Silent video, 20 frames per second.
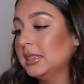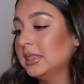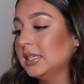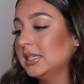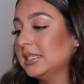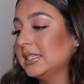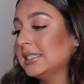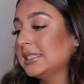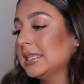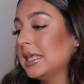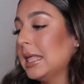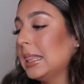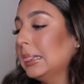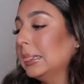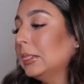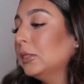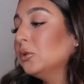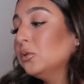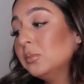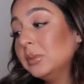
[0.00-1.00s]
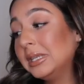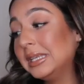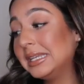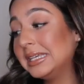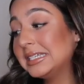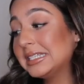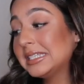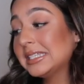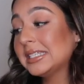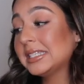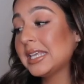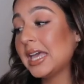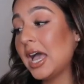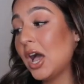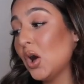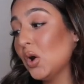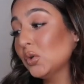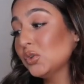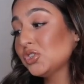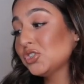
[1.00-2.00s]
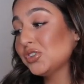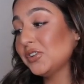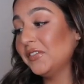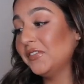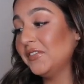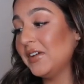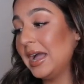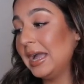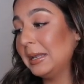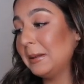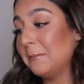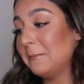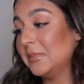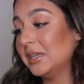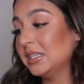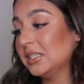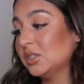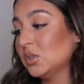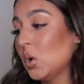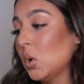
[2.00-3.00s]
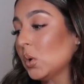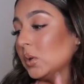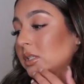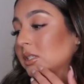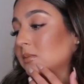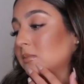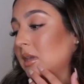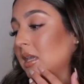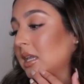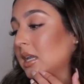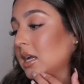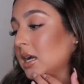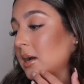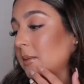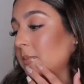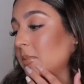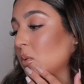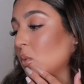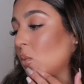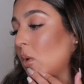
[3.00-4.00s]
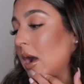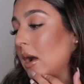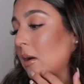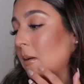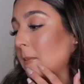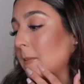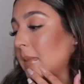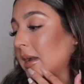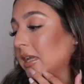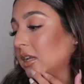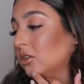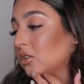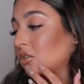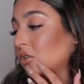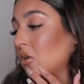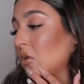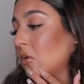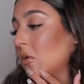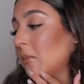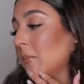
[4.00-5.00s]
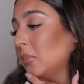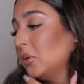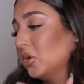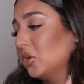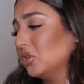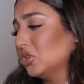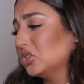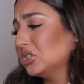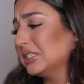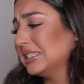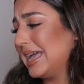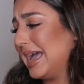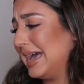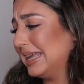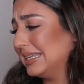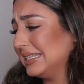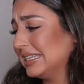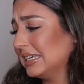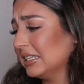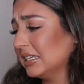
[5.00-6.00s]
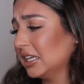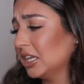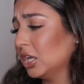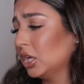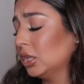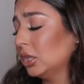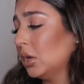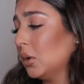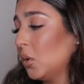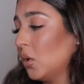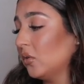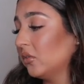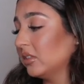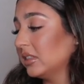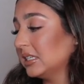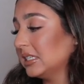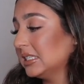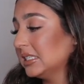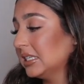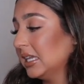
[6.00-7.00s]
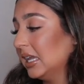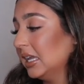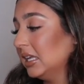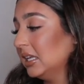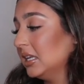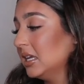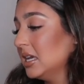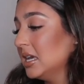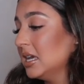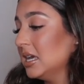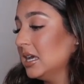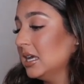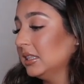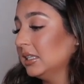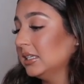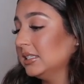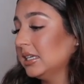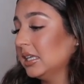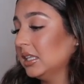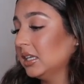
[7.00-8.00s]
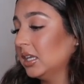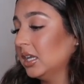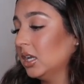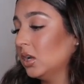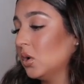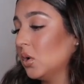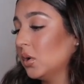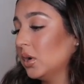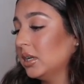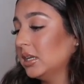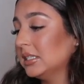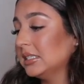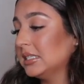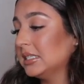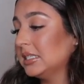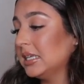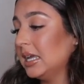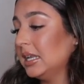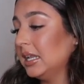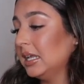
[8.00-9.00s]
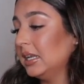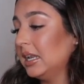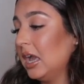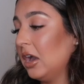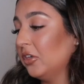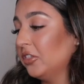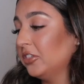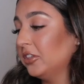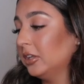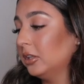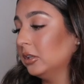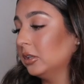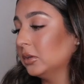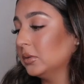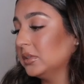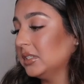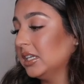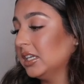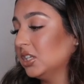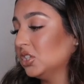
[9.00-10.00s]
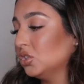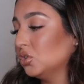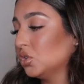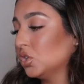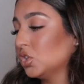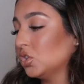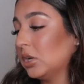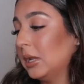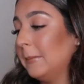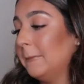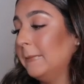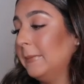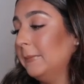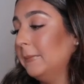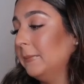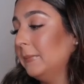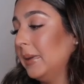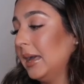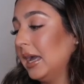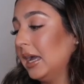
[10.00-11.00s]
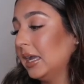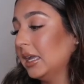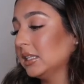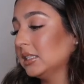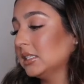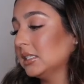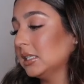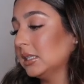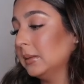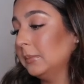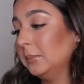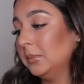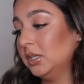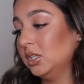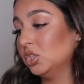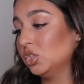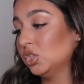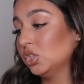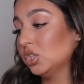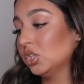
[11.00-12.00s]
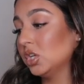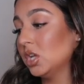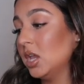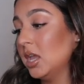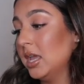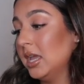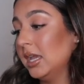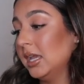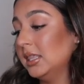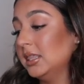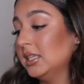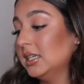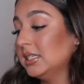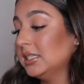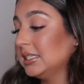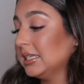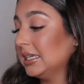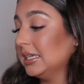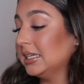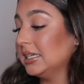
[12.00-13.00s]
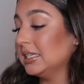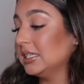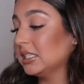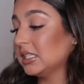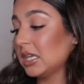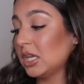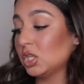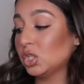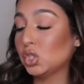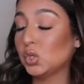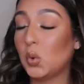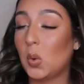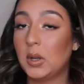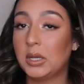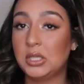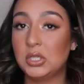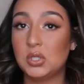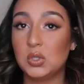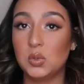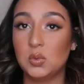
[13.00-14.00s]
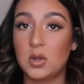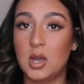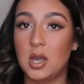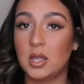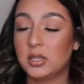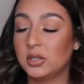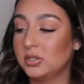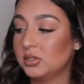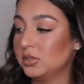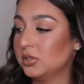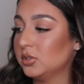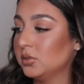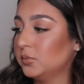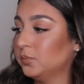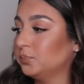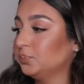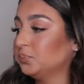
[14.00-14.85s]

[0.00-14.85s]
This luminous ultra fine mist holds makeup while micro pearls add a delicate glow over the skin. The delicate coconut scent and healthy glow takes you straight back to the beach. And this is $22.